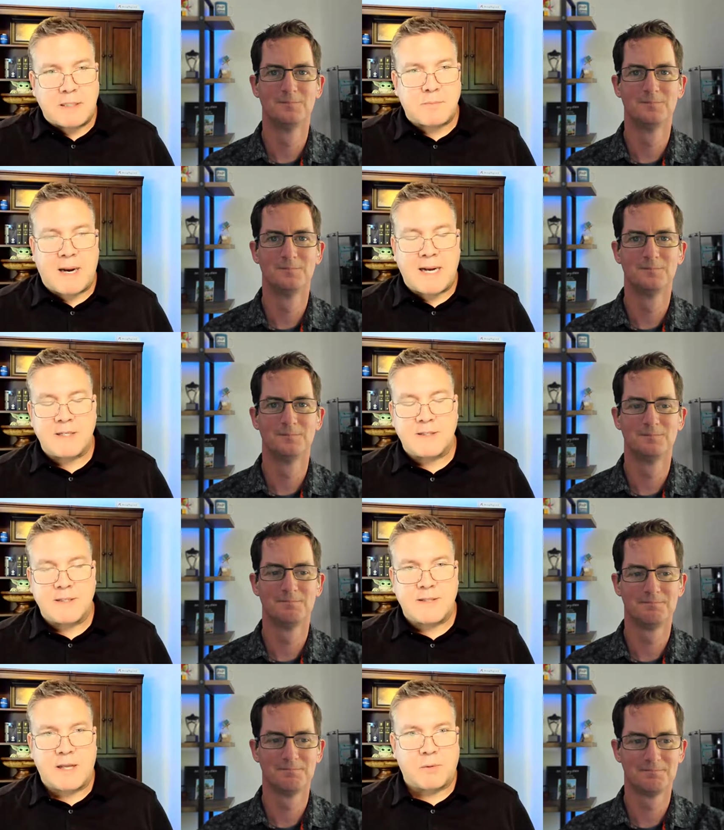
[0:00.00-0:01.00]
Speaker 1: of those best
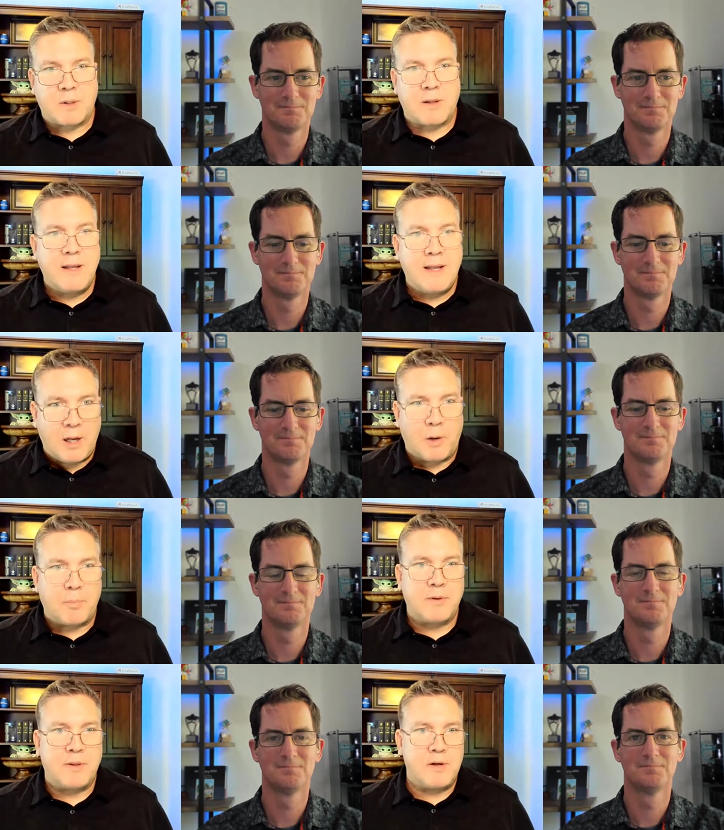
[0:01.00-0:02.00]
practices that will
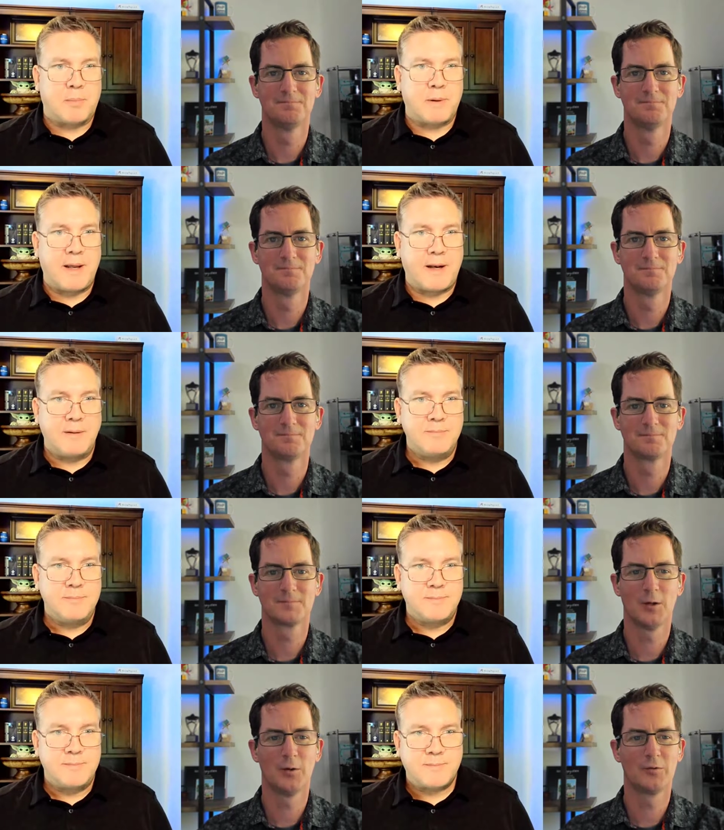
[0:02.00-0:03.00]
help within your planning.
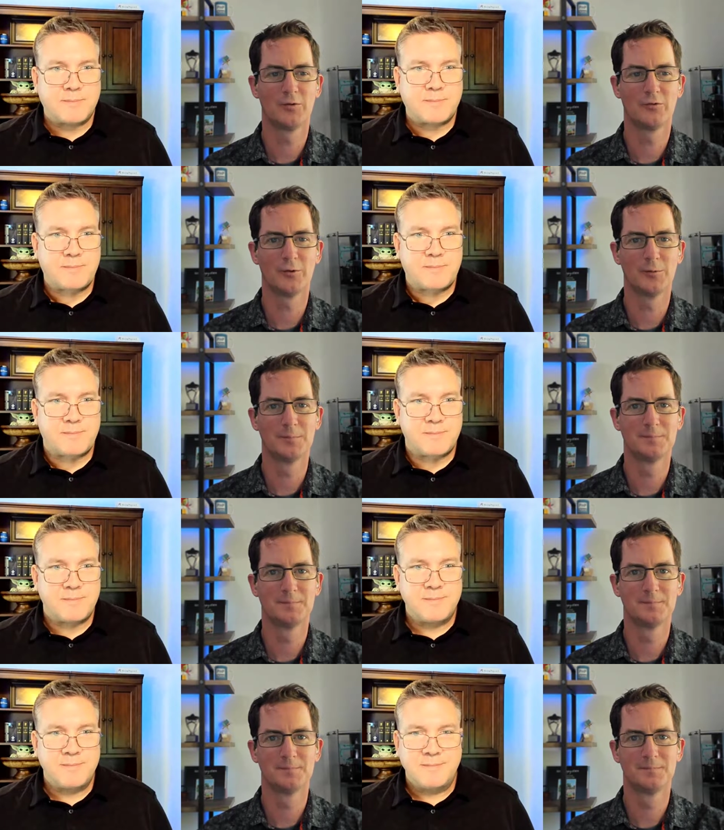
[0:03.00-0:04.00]
Speaker 2: Oh, it's true.
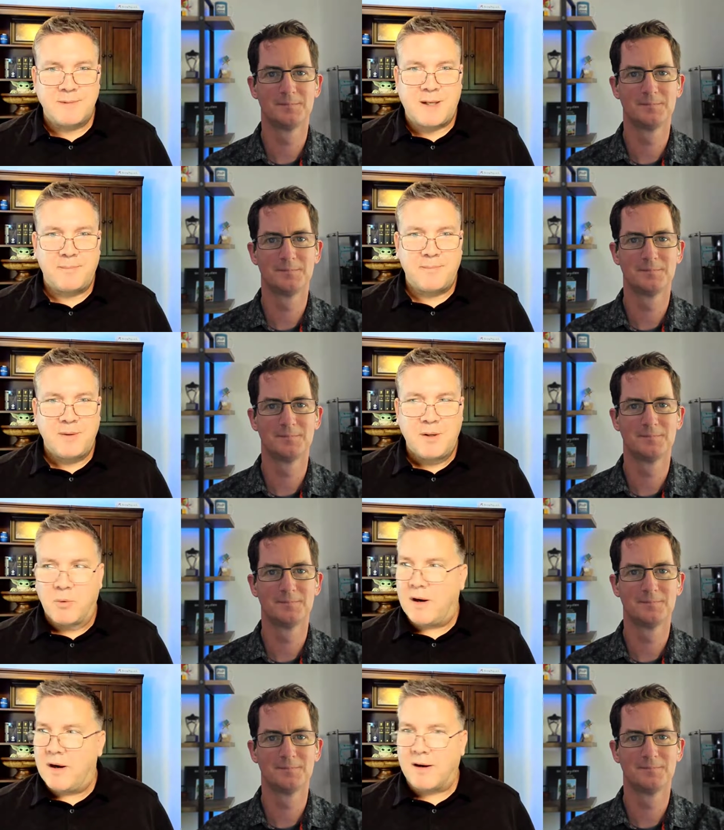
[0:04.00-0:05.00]
Speaker 1: Yeah.
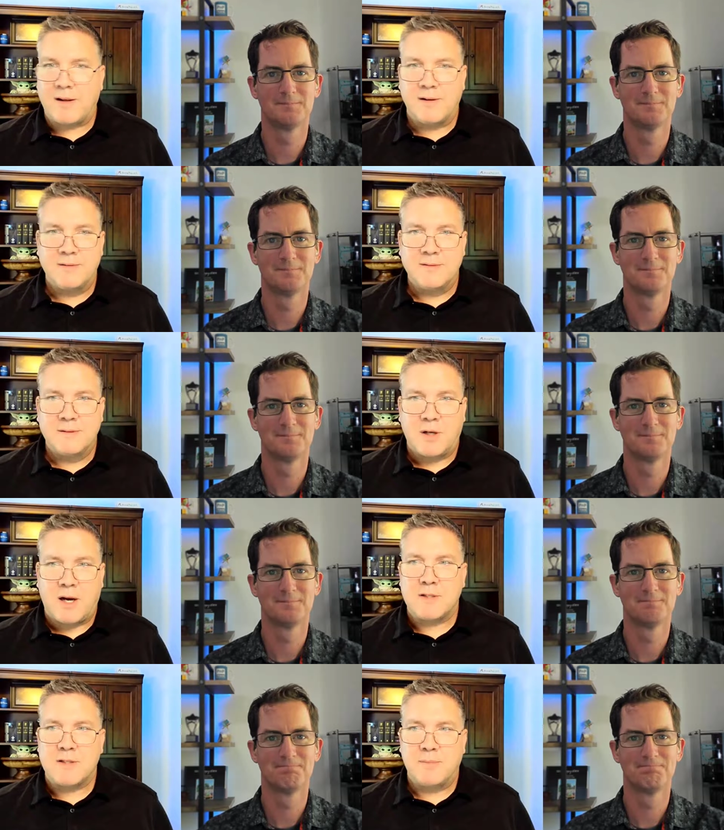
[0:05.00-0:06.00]
Well, Eric,
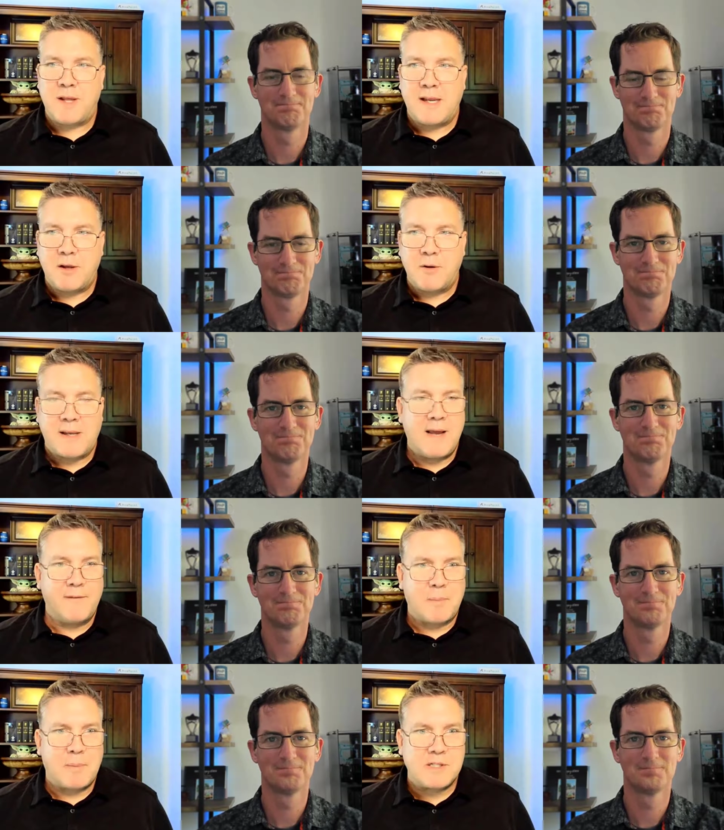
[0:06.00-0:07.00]
awesome. Thank you
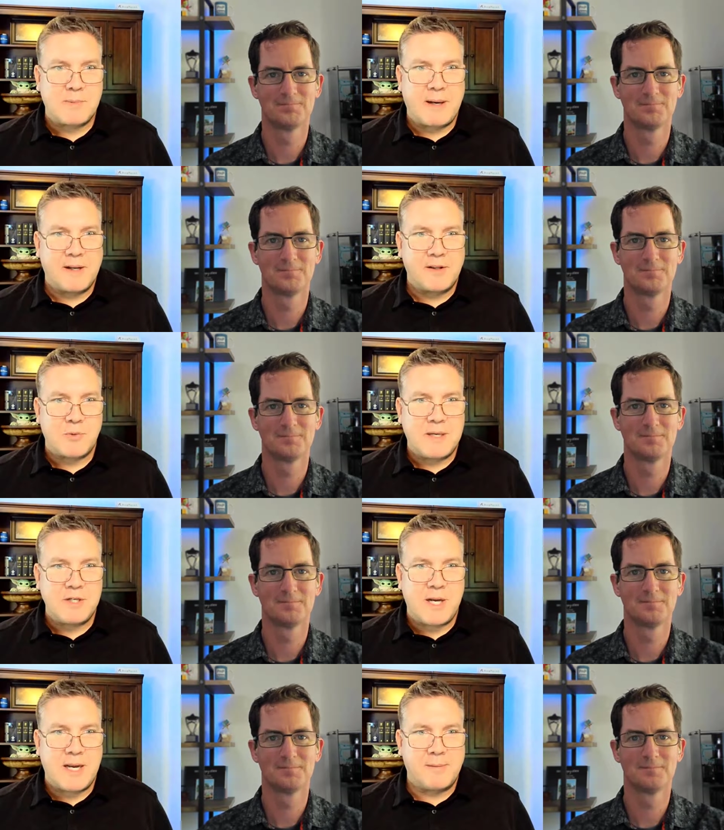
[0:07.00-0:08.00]
again for participating in the
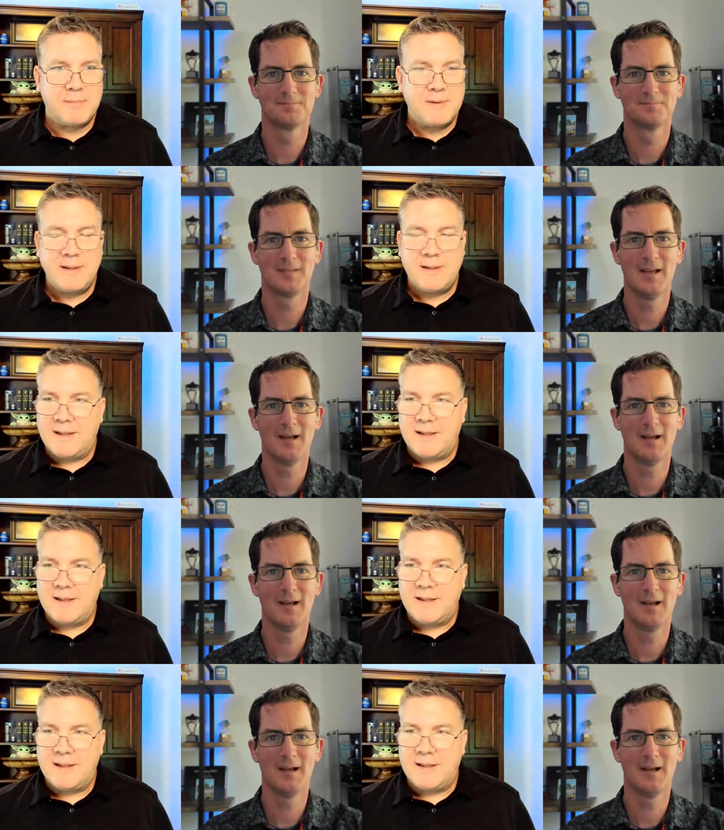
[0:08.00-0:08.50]
Tweet Jam.